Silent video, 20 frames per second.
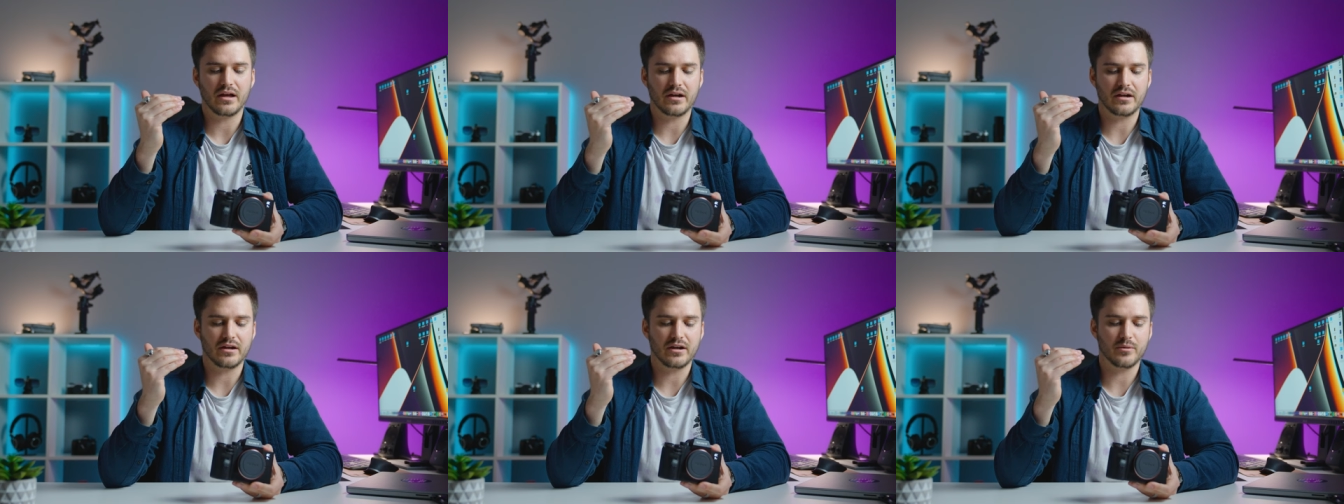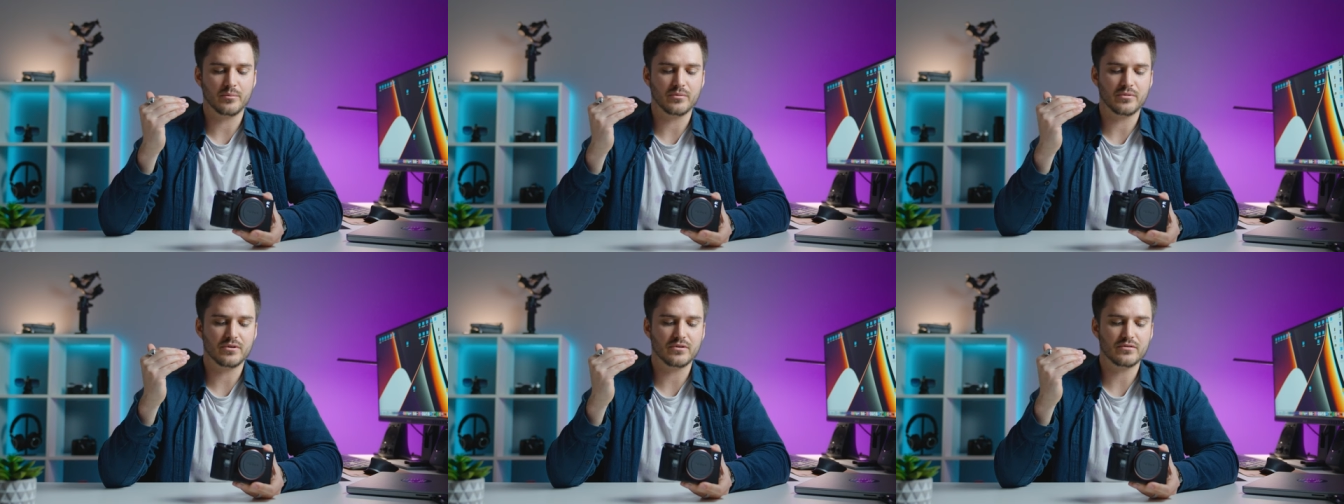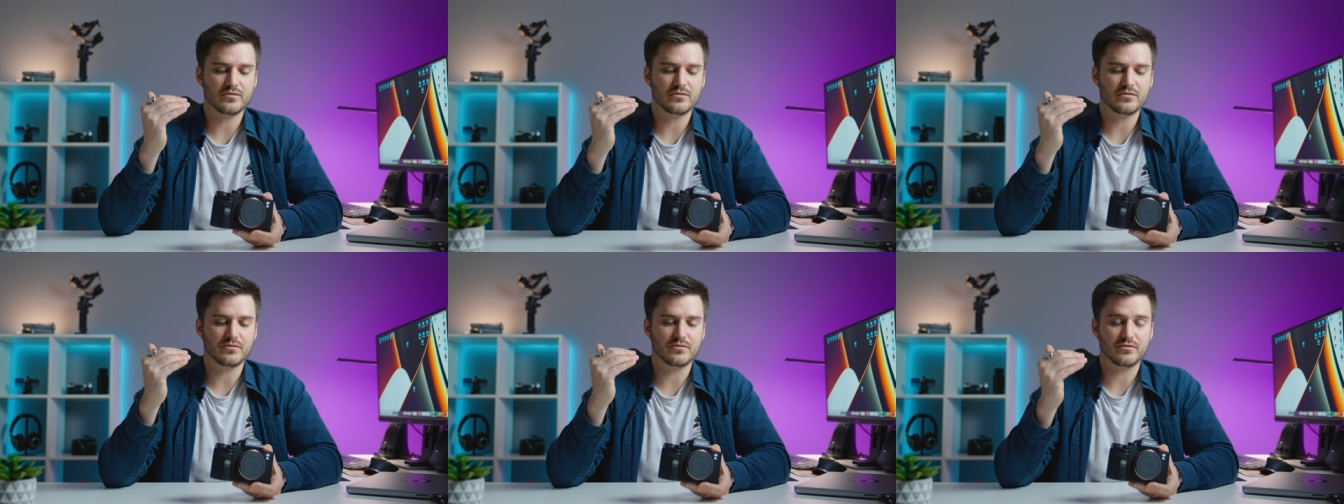um,
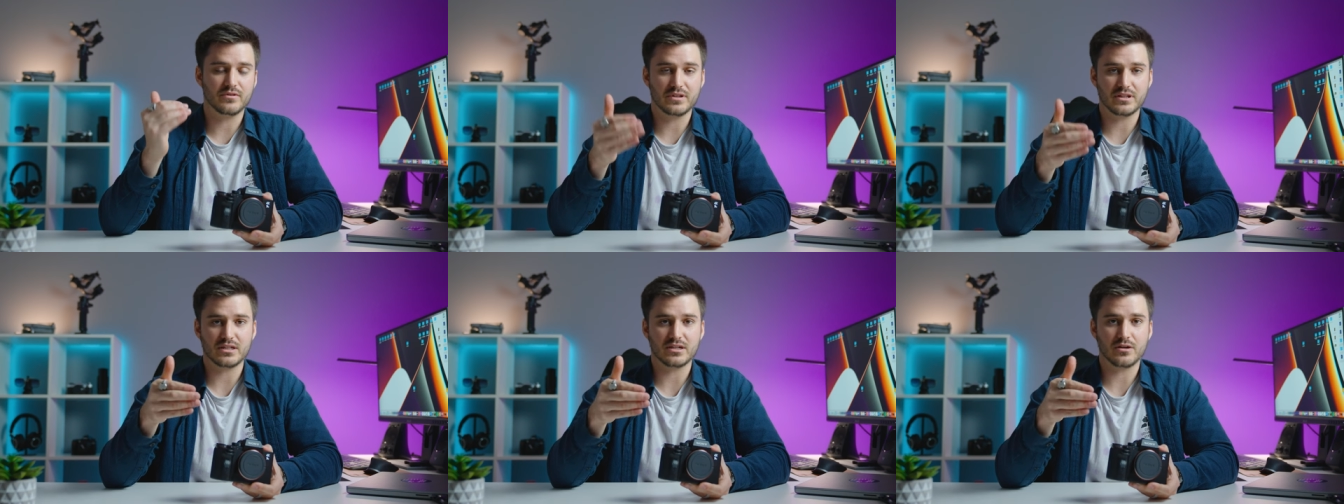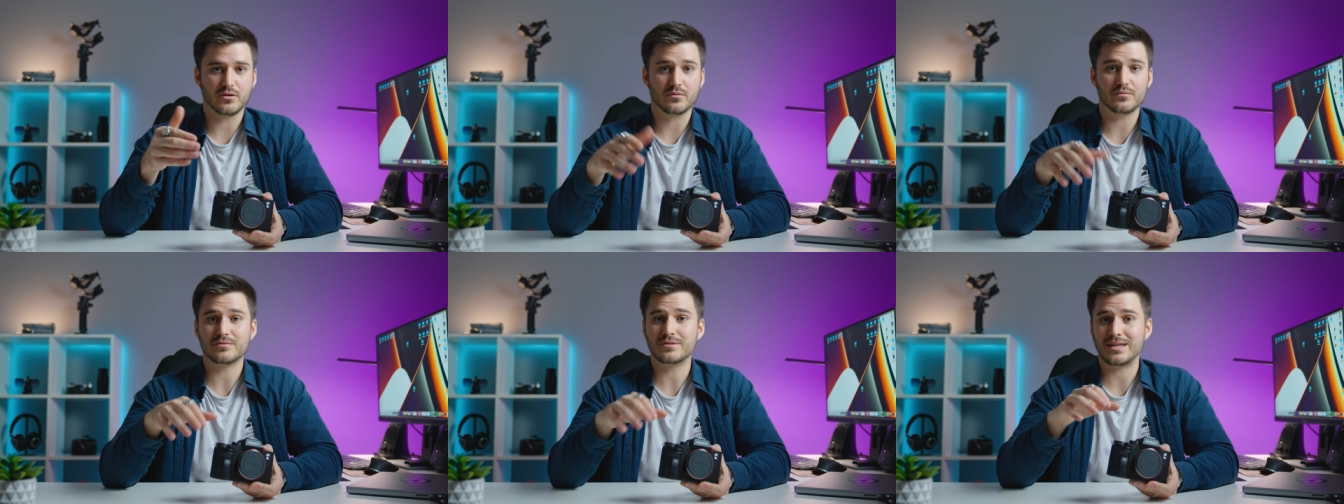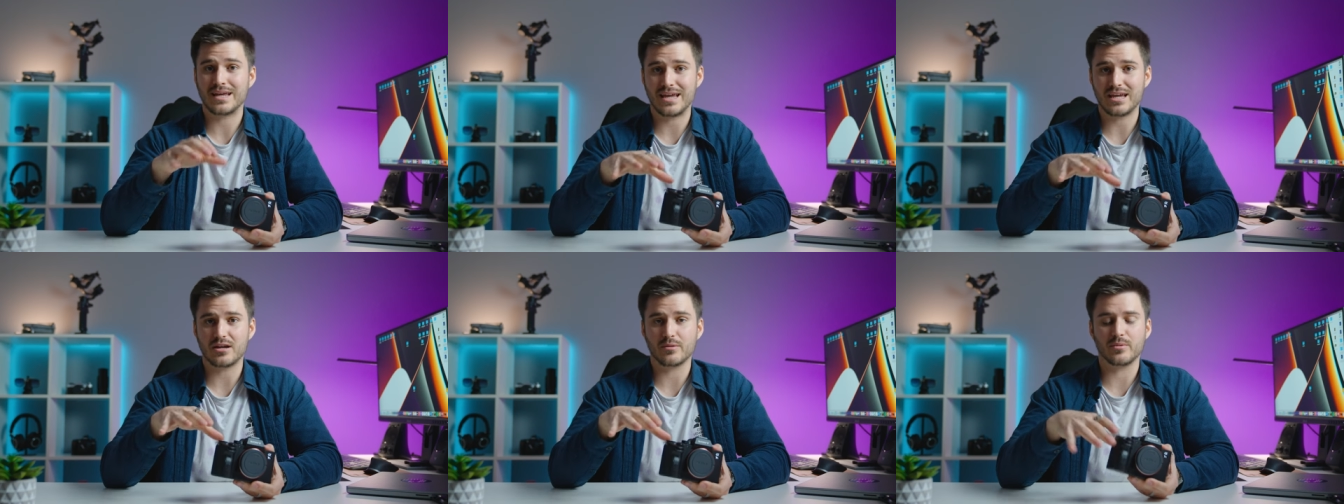video,
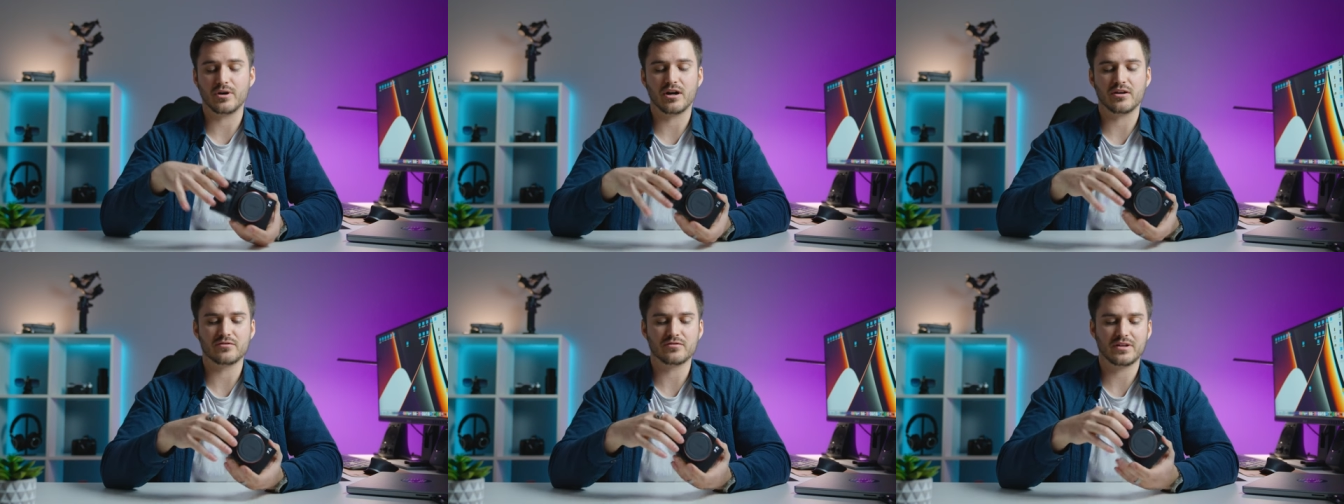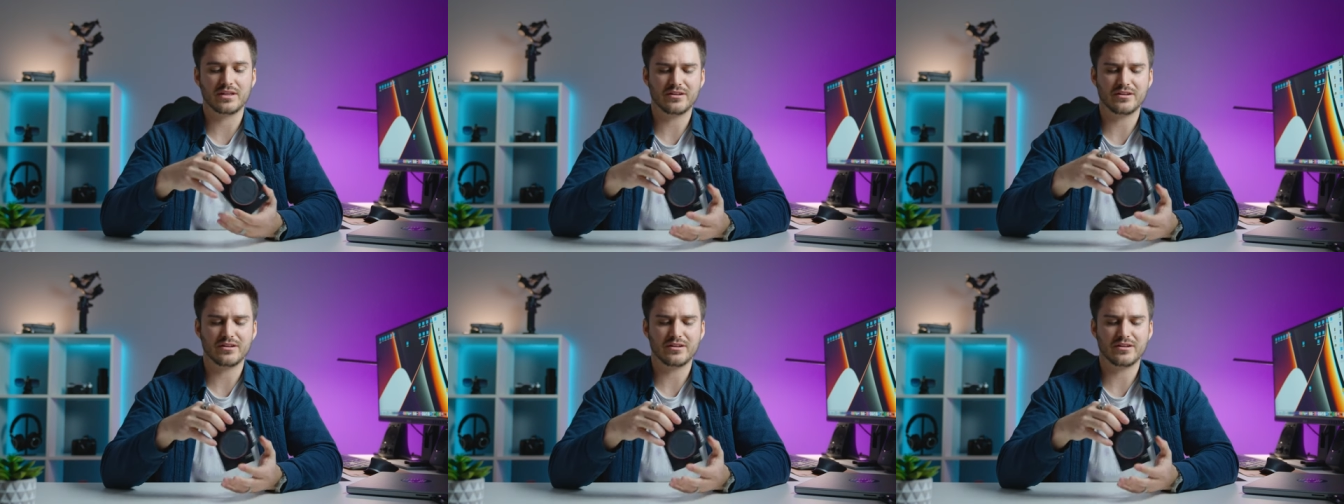take them off,